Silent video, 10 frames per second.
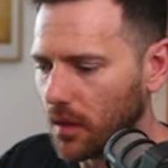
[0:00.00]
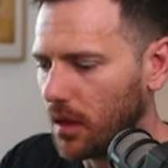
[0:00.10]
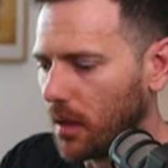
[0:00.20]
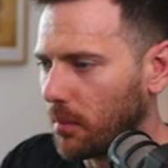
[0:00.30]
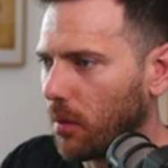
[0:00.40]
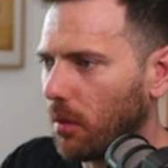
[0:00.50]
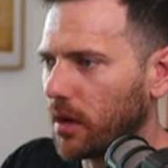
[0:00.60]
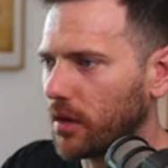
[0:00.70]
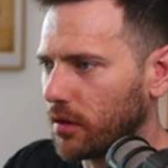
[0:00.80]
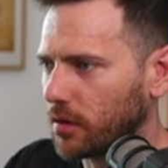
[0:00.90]
But what we're
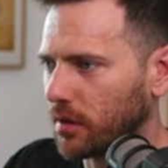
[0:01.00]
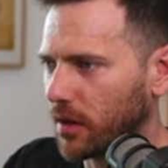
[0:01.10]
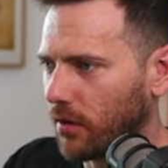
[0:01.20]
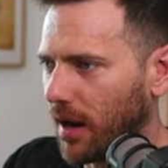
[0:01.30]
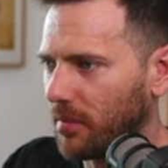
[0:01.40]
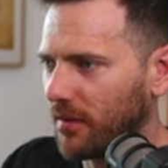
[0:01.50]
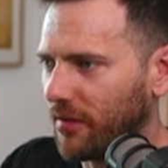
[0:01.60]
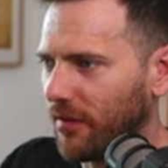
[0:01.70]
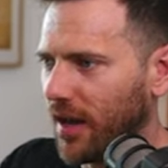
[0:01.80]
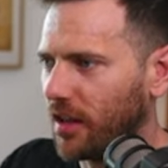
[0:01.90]
going to do is we're going to grab the
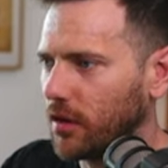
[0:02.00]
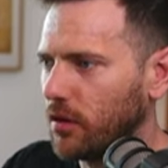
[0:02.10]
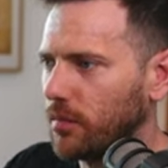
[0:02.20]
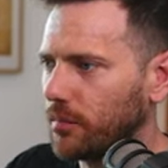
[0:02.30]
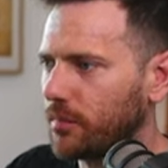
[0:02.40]
value